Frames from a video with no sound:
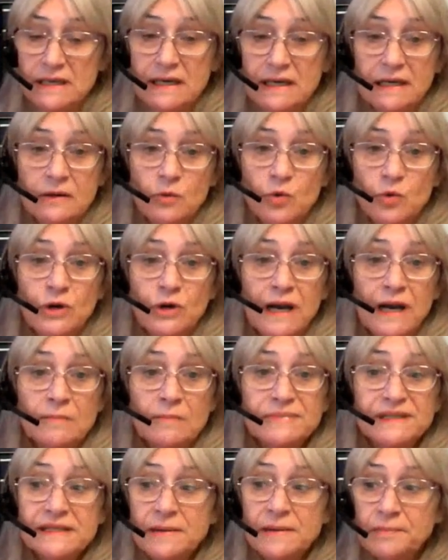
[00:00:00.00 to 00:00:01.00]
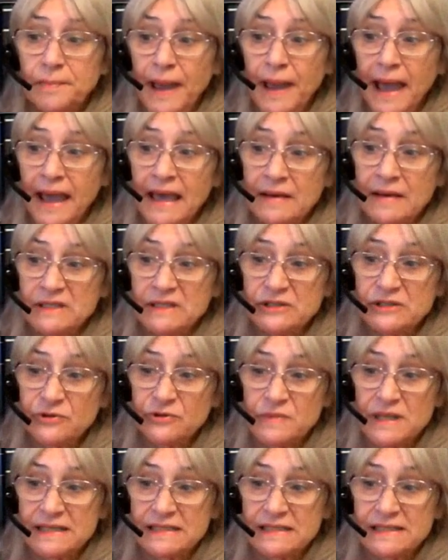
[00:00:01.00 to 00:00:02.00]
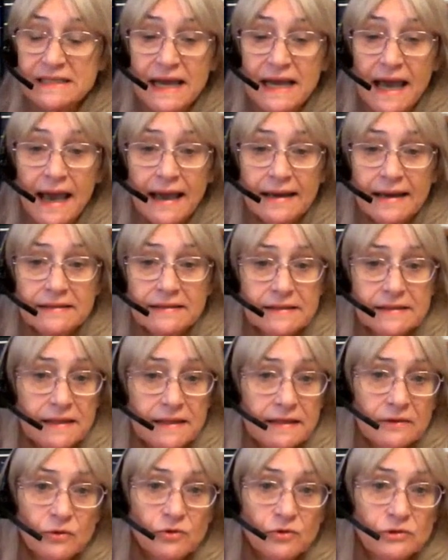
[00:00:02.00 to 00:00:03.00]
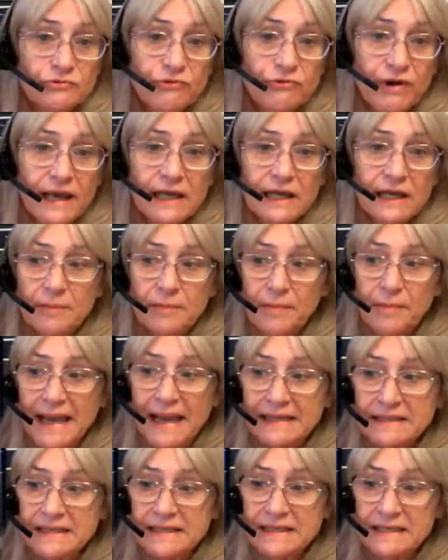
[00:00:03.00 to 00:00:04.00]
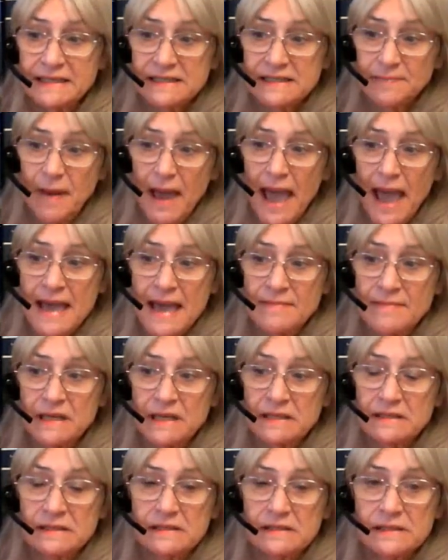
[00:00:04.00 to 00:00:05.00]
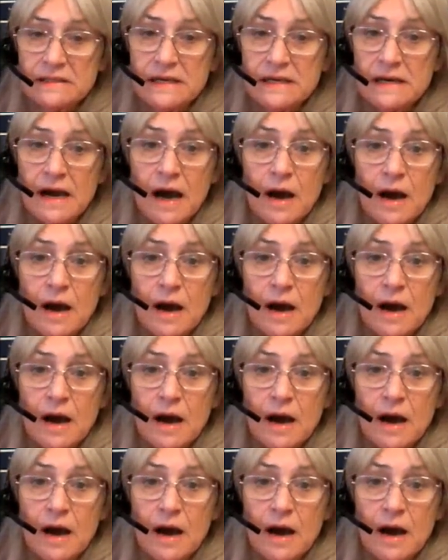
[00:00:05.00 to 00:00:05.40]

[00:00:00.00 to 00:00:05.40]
It can award lump sum payments from the estate. It can order regular maintenance payments.